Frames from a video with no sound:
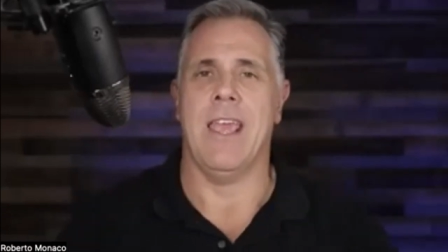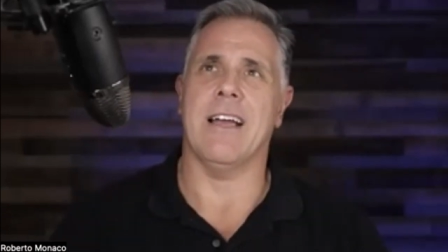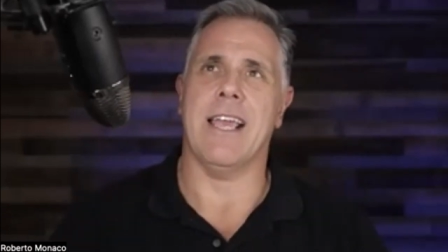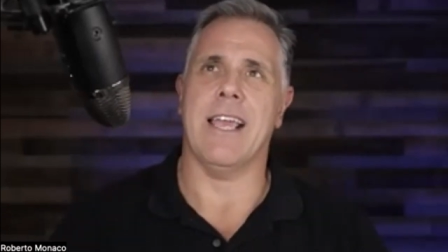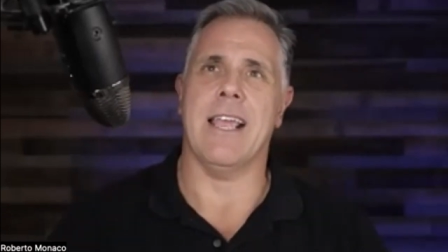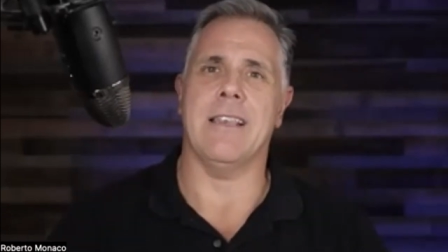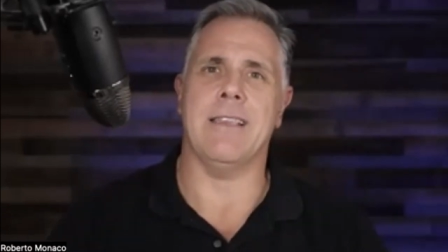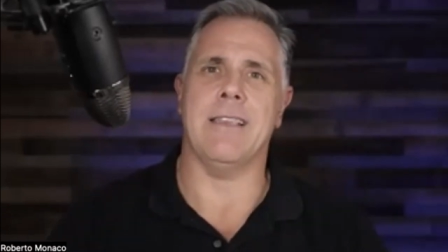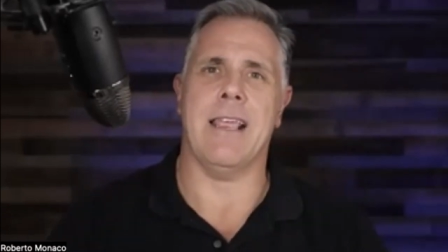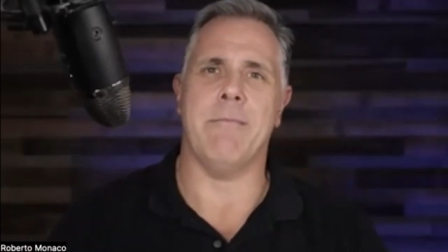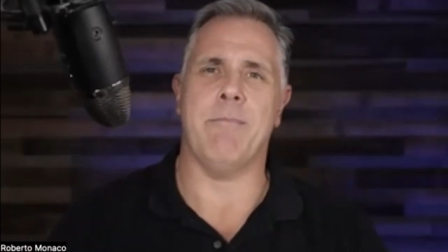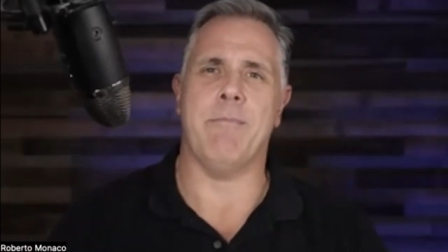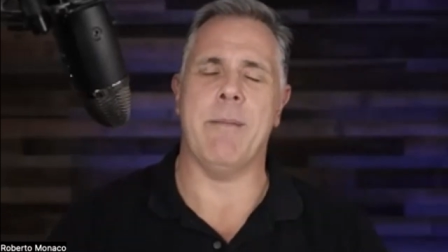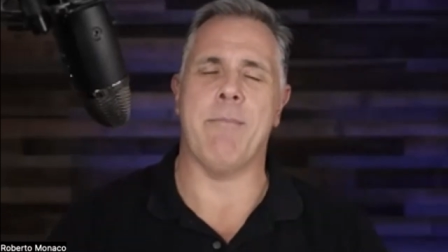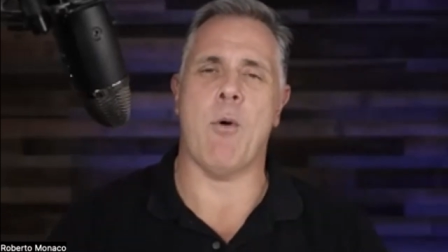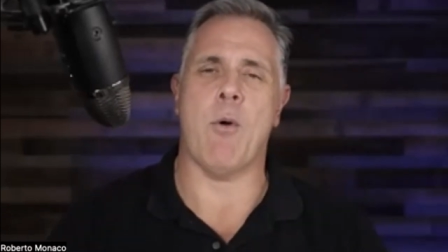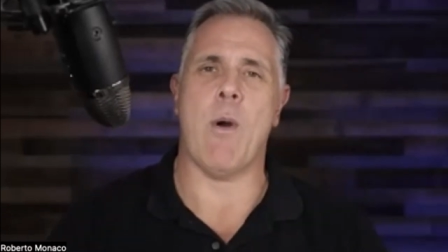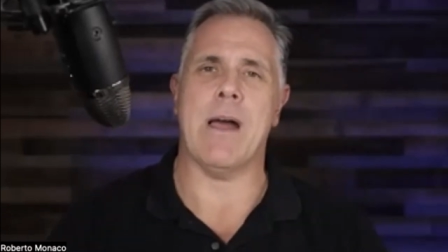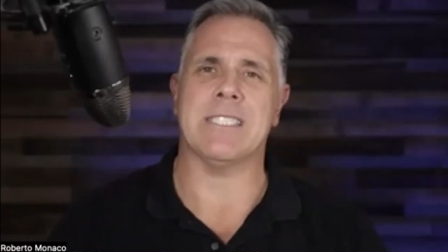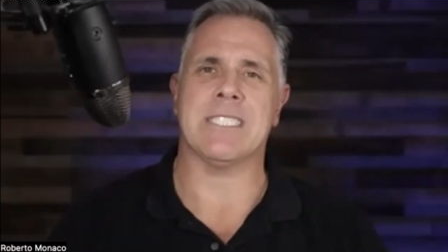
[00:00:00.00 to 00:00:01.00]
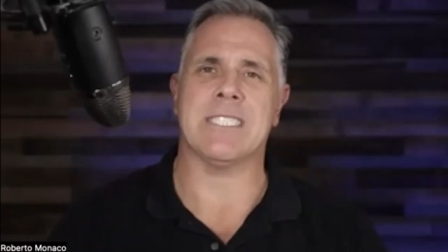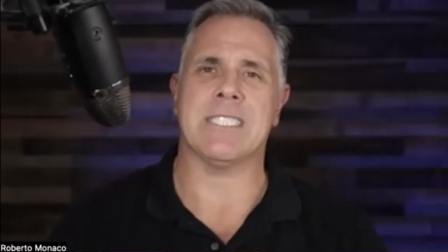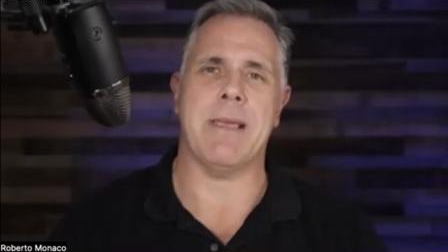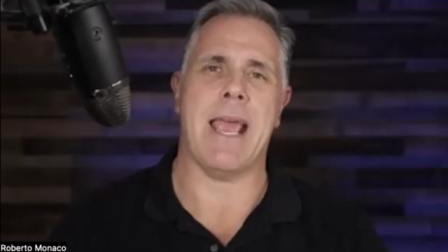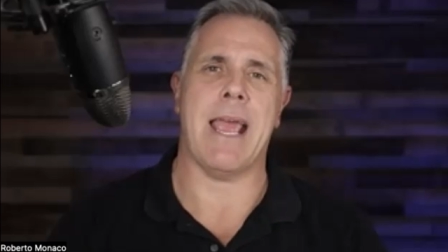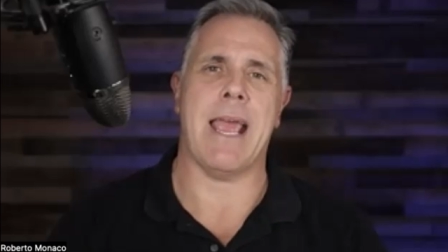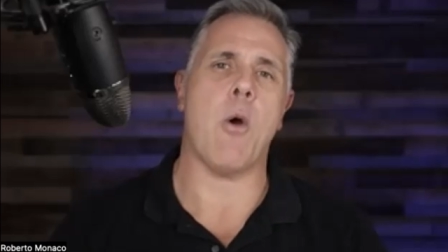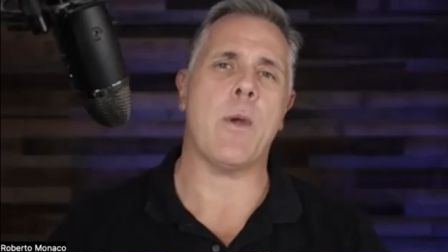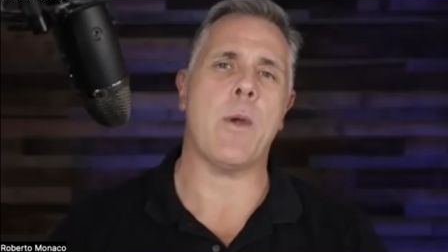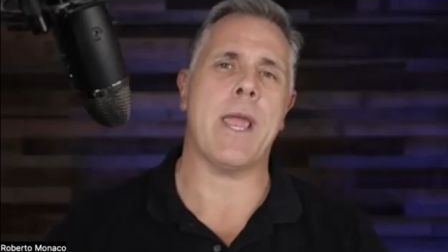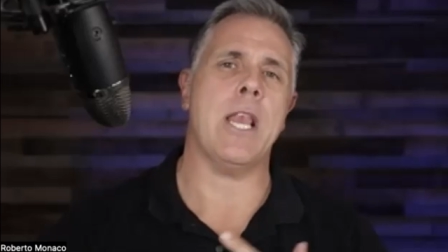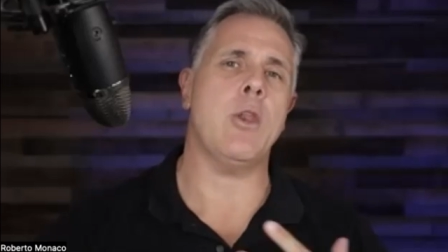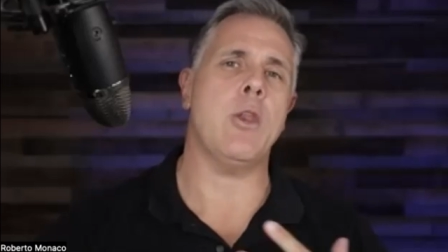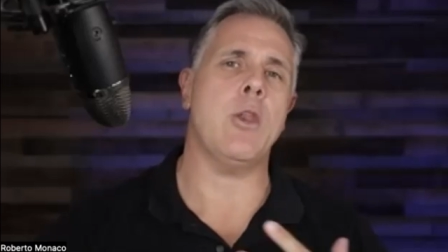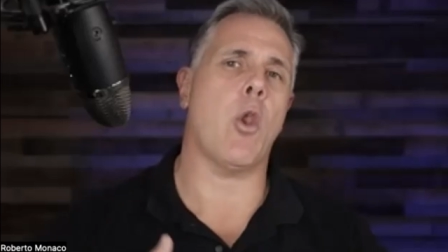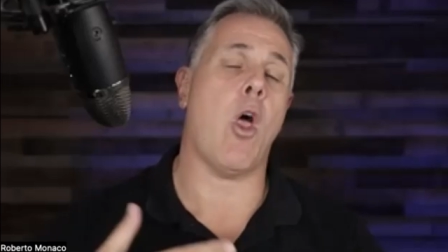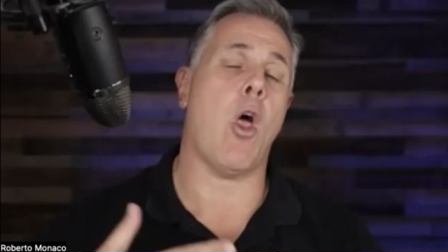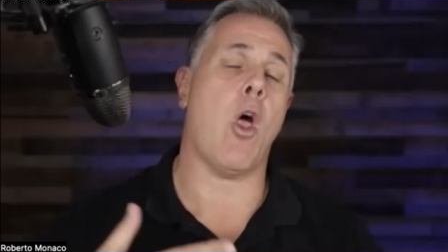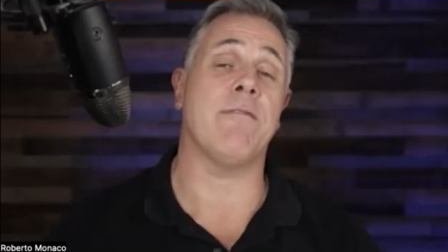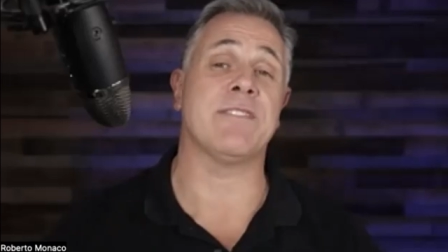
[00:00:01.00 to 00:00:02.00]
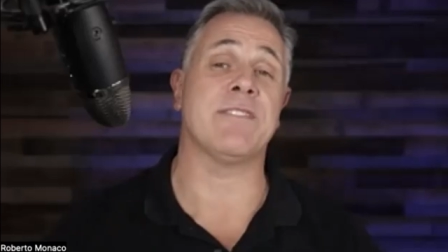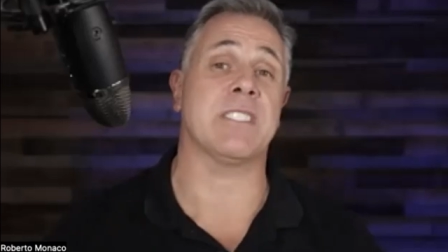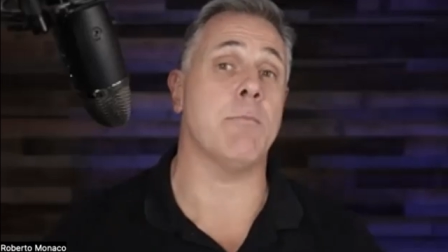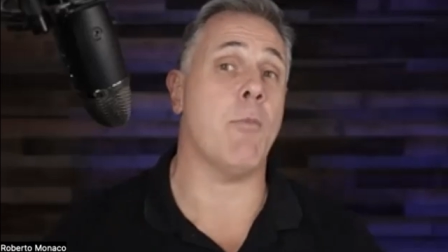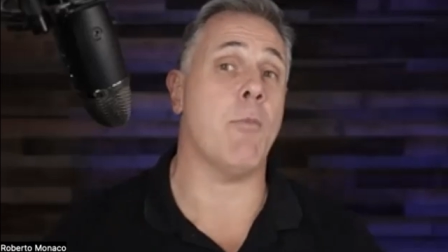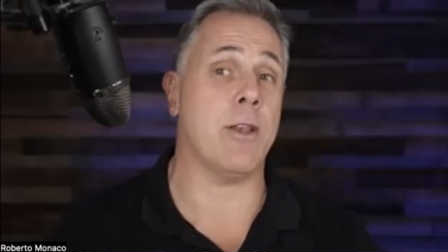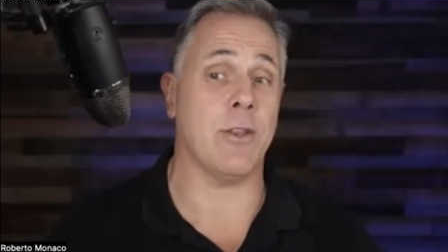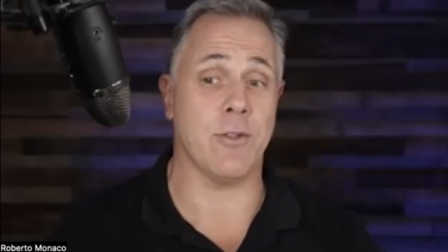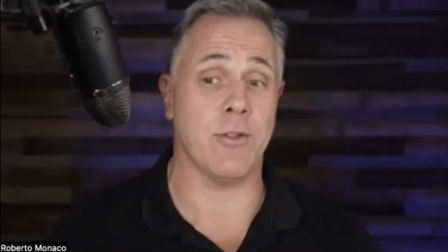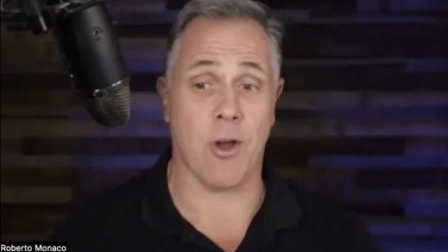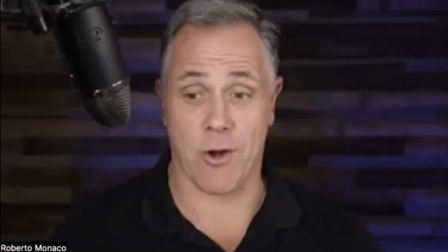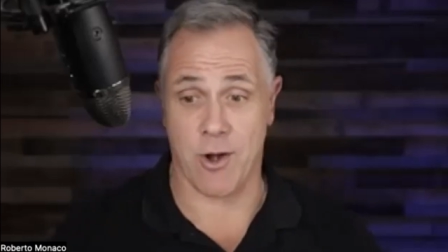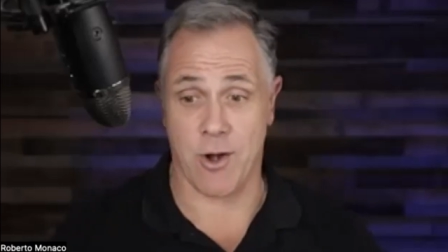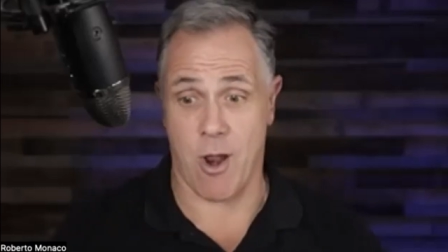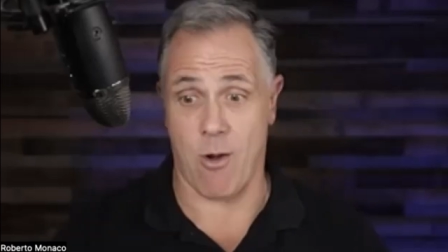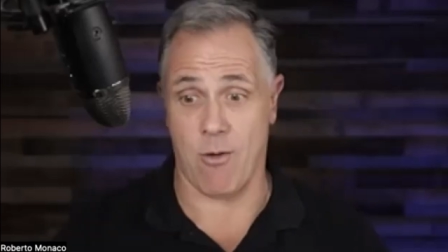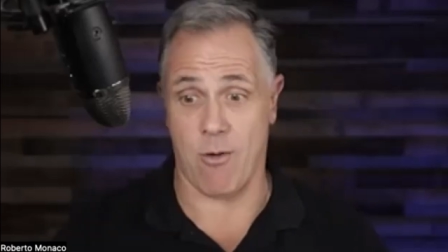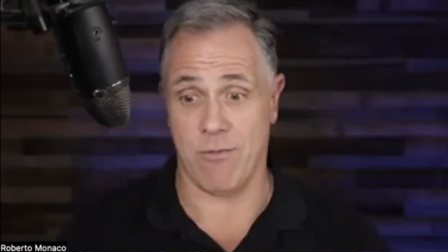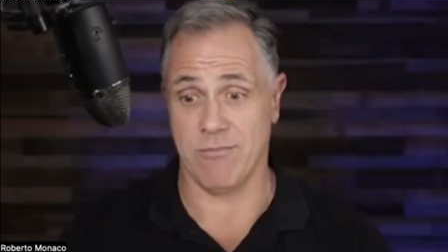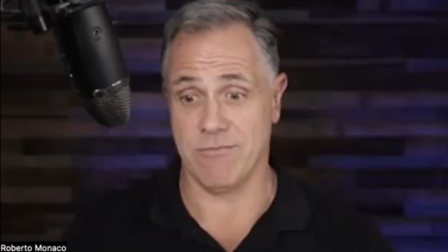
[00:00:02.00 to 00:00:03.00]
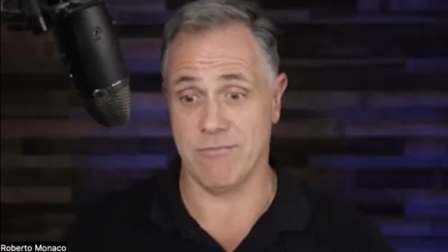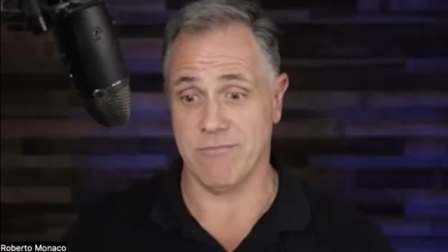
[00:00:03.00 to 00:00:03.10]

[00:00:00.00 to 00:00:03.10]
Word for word: And, and people ask me, how can you love someone you don't know?